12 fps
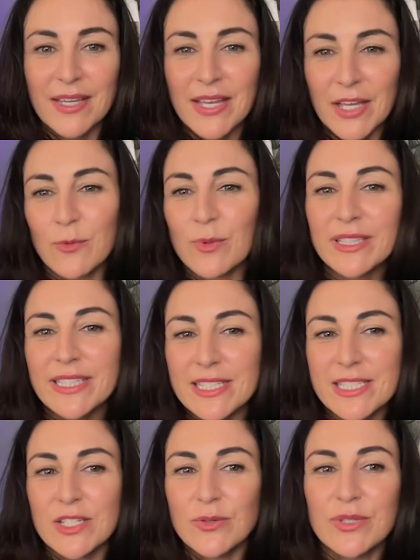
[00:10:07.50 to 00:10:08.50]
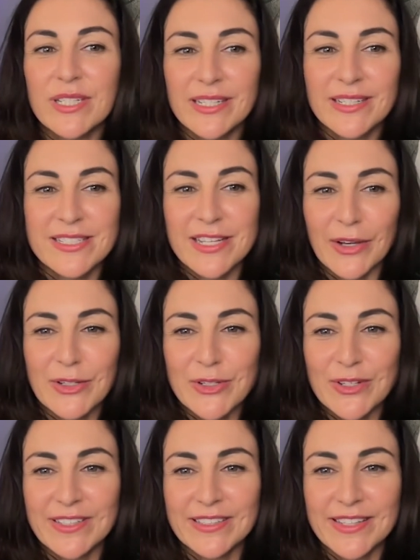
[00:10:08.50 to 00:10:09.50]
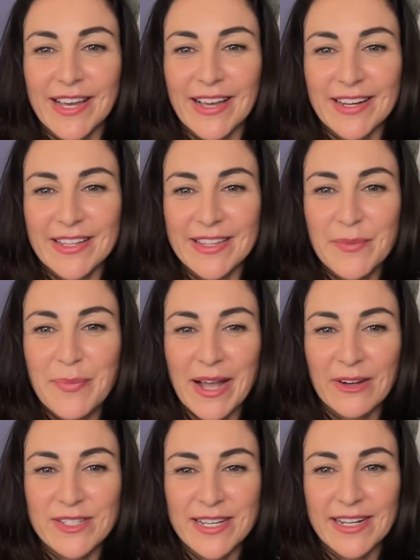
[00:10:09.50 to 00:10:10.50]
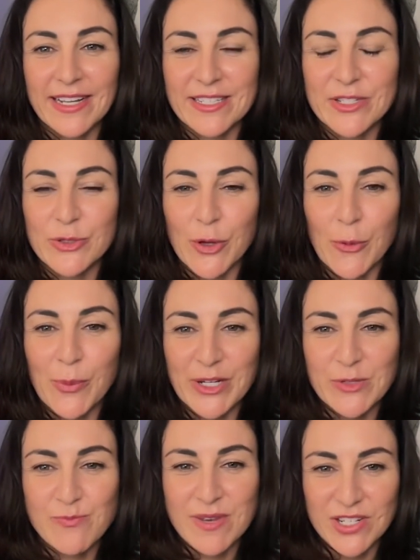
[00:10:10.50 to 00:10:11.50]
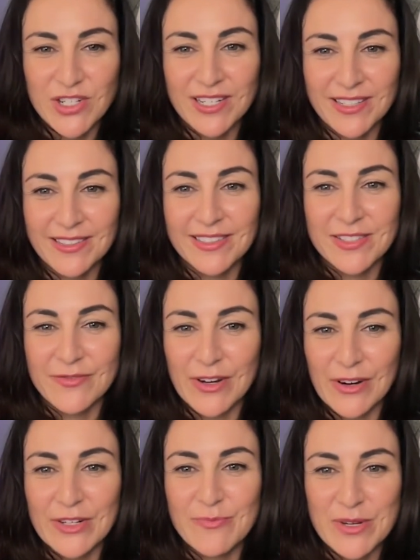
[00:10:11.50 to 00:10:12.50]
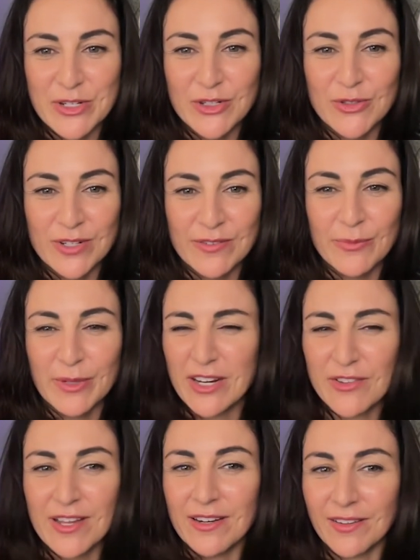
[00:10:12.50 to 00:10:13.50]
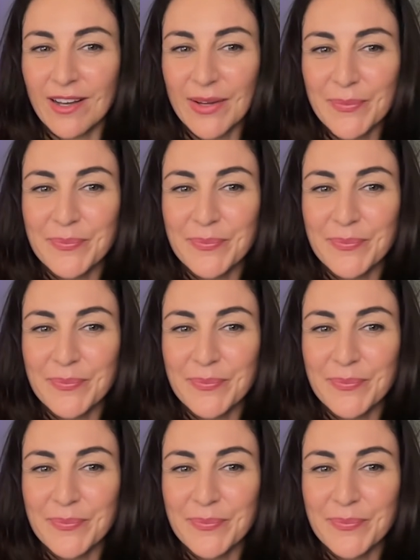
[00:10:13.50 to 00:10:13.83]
It really is a unique sector in that I think biotech has so much mission. It's very mission driven. We hear that a lot